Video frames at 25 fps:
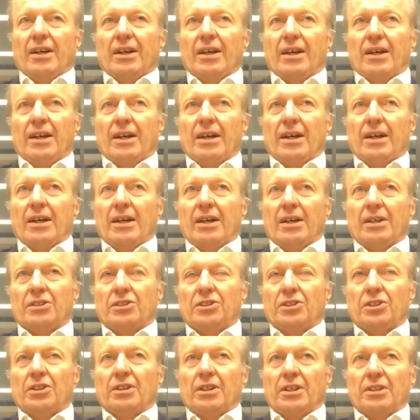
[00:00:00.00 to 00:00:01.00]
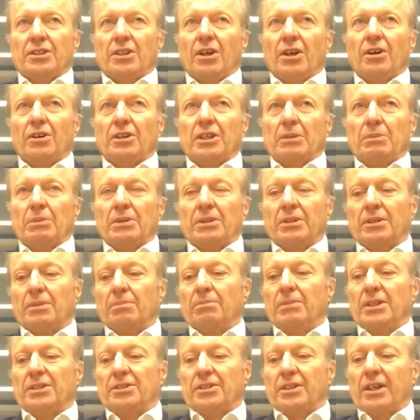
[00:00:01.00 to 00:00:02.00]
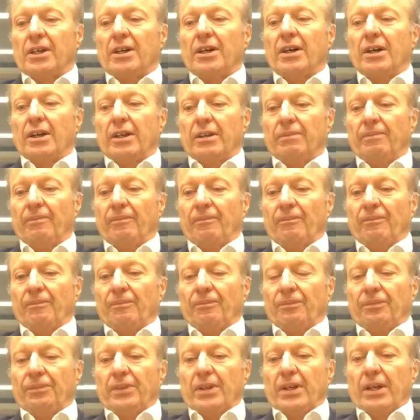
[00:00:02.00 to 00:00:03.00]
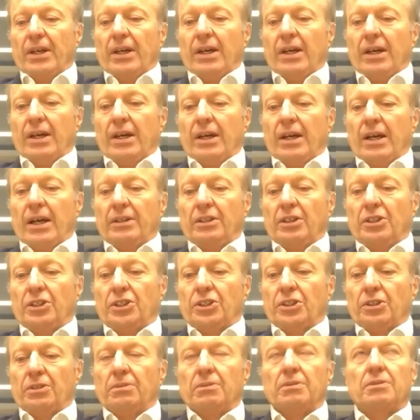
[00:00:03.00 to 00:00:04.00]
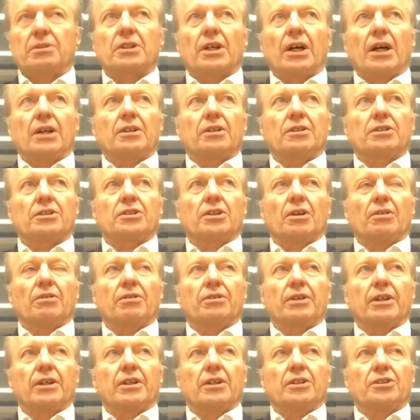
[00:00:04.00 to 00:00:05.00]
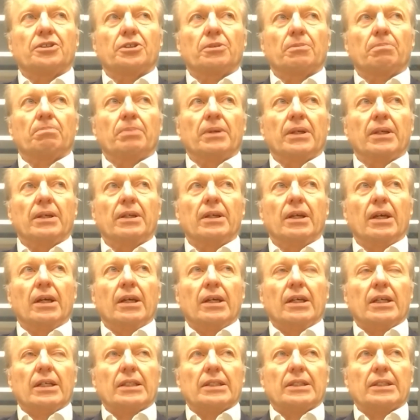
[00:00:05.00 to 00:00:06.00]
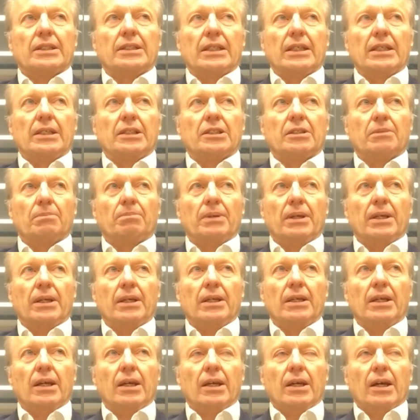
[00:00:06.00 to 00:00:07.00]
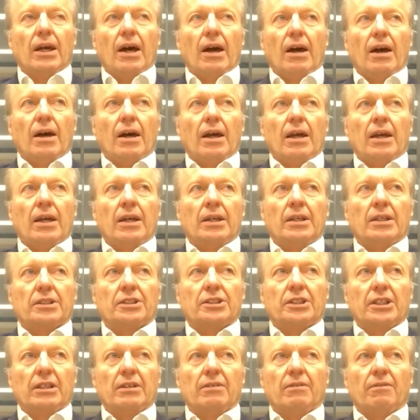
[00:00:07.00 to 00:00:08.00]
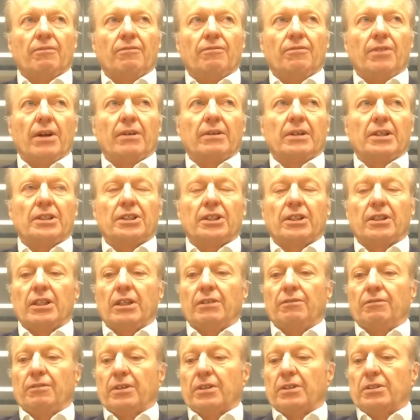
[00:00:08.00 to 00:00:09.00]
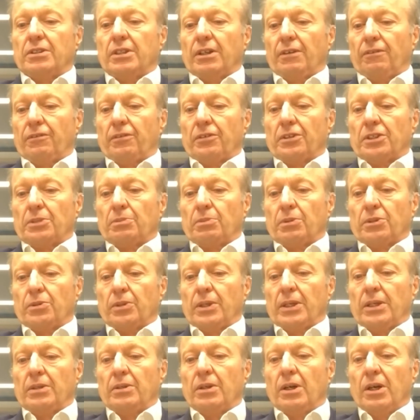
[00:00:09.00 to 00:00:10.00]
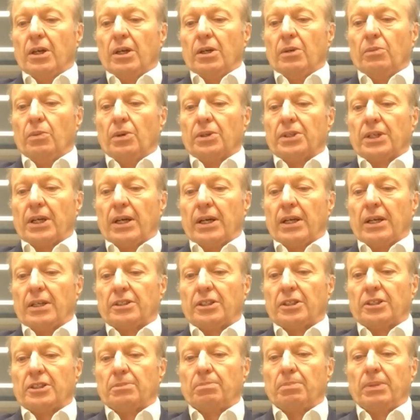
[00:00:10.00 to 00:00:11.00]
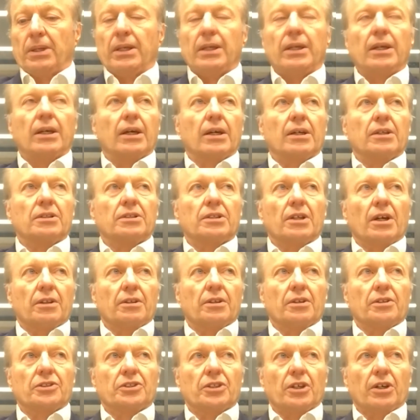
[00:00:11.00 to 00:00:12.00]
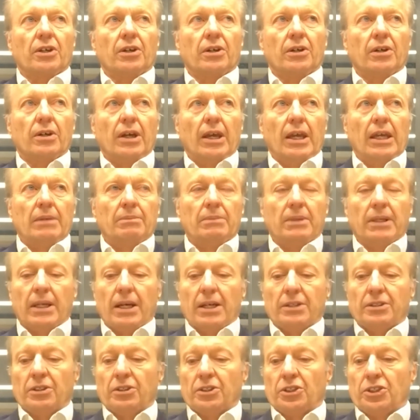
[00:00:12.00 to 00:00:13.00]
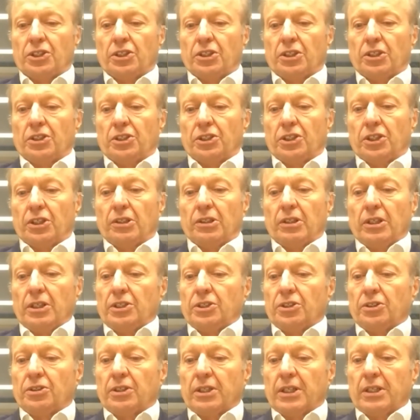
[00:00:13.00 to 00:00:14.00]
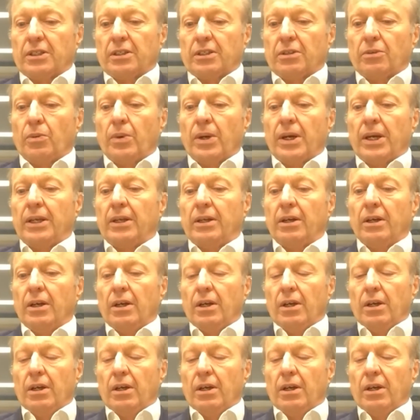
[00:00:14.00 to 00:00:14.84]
to this argument that meets the eye. And it shouldn't, I just don't think it should be seen to be a very significant difference between what ISSB and others are aiming at. It certainly shouldn't get in the way